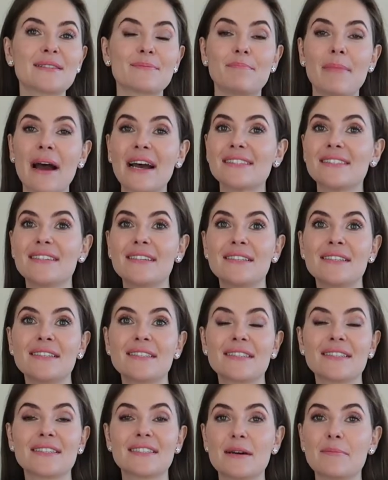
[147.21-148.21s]
buttons,
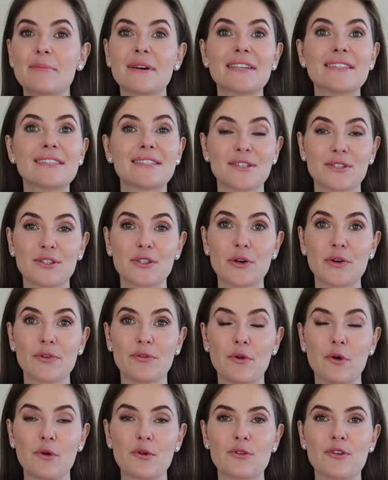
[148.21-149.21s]
zippers, and so
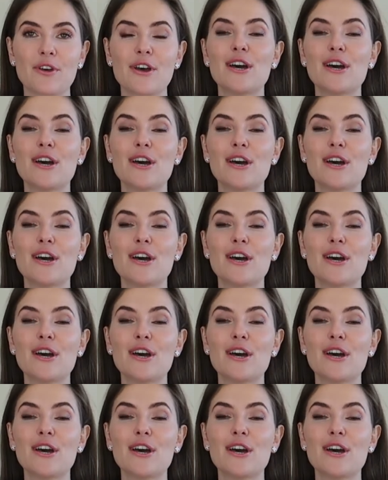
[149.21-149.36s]
forth.